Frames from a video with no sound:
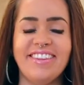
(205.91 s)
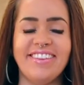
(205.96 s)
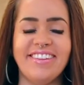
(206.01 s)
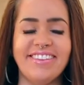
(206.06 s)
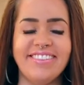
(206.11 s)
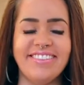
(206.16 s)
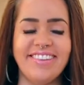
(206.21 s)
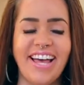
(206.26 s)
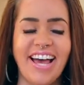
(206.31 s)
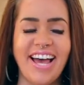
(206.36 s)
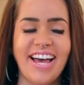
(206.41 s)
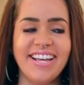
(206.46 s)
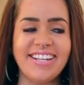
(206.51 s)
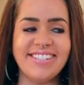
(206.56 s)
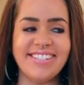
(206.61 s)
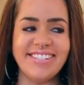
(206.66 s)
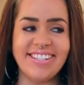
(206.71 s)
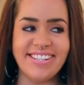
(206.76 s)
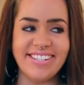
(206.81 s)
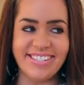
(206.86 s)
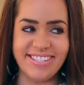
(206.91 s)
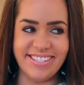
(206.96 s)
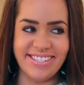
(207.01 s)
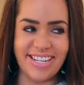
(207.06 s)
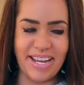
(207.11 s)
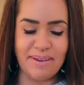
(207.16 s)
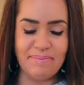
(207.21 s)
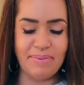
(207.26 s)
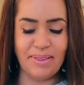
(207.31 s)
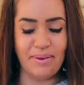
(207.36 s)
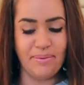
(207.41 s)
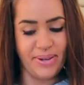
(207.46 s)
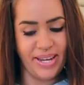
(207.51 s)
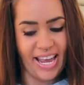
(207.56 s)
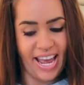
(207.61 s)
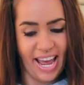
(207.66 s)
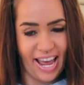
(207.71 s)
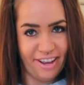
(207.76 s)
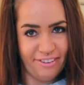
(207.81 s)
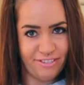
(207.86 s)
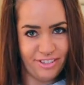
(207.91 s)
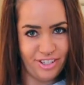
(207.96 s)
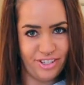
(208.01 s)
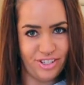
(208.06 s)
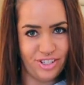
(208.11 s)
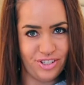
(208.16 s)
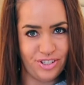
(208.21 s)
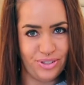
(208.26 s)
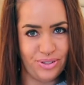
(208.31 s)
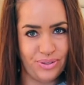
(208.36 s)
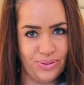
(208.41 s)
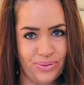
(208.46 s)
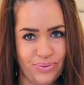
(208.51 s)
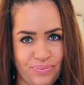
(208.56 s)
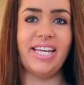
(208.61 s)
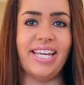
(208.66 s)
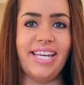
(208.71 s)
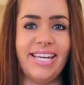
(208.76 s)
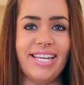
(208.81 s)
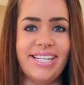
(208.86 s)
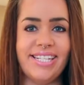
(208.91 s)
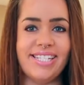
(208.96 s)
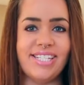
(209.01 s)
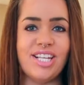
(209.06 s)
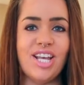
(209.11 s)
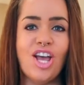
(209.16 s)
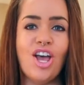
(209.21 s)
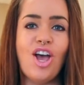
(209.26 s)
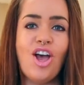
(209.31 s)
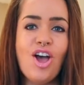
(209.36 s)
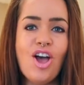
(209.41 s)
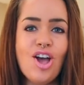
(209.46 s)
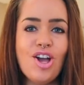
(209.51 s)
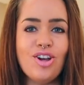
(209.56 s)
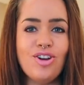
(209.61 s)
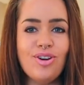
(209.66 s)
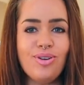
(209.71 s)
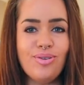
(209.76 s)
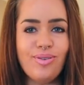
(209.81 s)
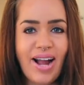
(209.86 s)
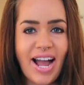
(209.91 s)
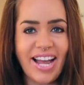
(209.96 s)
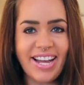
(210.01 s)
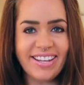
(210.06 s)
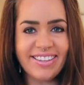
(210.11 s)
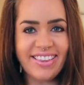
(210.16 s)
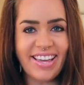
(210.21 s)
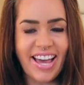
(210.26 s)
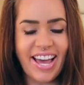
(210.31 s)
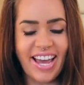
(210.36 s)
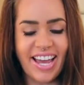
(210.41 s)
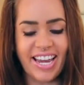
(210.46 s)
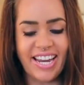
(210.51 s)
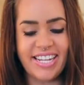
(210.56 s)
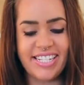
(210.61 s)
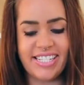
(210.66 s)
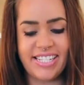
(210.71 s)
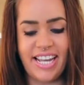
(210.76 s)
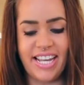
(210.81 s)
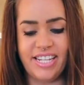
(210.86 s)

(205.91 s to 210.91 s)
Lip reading: the last step that we have to do is crack the ice.